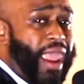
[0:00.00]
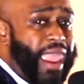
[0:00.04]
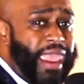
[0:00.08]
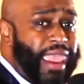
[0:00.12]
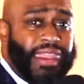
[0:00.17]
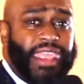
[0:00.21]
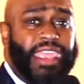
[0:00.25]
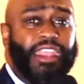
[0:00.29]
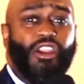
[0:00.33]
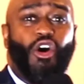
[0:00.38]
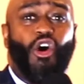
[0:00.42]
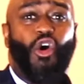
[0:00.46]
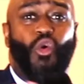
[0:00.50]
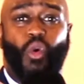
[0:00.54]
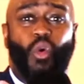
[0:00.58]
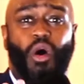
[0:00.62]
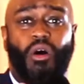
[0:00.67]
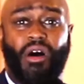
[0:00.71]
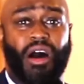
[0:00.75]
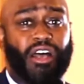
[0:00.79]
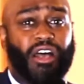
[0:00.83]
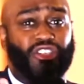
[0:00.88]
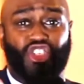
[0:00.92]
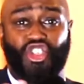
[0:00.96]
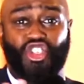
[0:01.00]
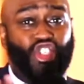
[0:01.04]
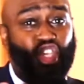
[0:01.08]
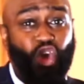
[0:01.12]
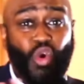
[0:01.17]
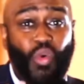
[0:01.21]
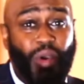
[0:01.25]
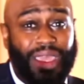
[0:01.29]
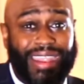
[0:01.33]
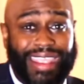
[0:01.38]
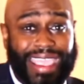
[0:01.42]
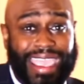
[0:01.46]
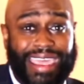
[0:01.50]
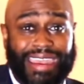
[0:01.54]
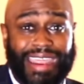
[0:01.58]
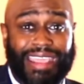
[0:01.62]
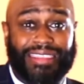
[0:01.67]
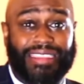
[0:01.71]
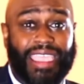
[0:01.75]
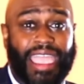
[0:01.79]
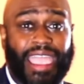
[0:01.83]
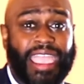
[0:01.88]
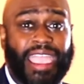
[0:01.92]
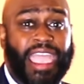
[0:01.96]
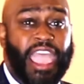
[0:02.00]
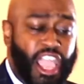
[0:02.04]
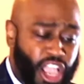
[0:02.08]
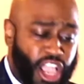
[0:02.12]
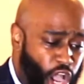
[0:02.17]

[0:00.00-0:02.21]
praying. He don't want us doing anything thing